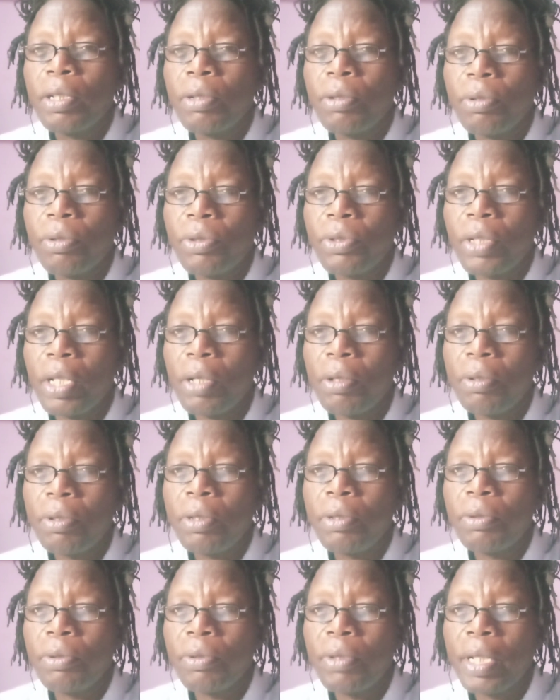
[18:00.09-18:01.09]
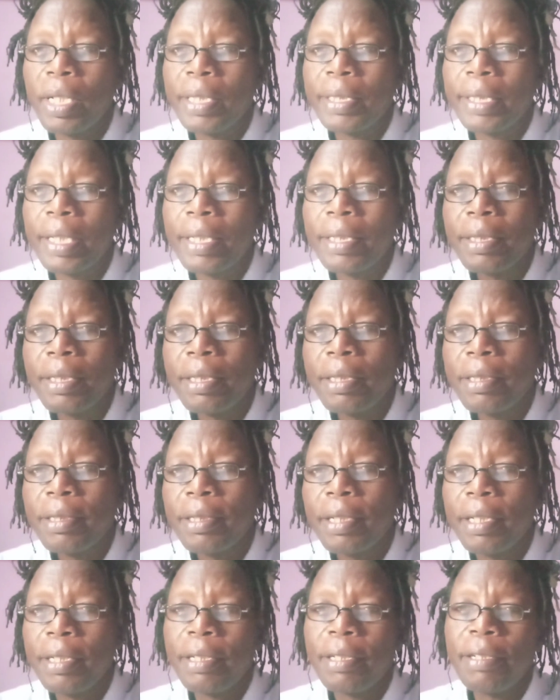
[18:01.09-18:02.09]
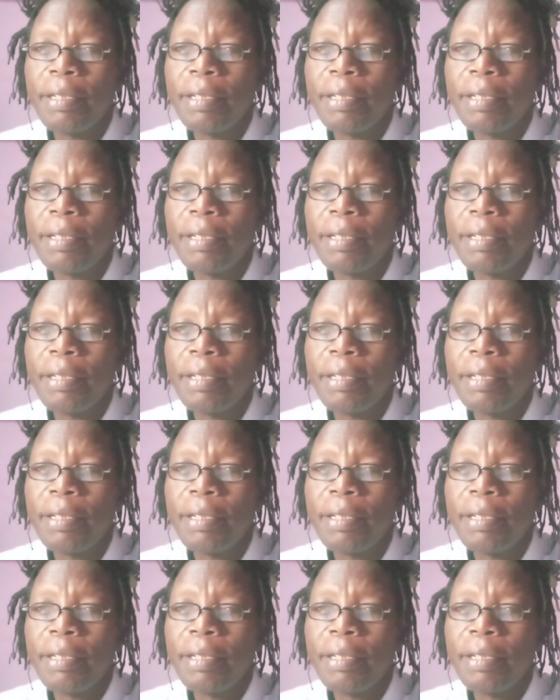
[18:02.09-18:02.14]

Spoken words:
goes according to their sizes and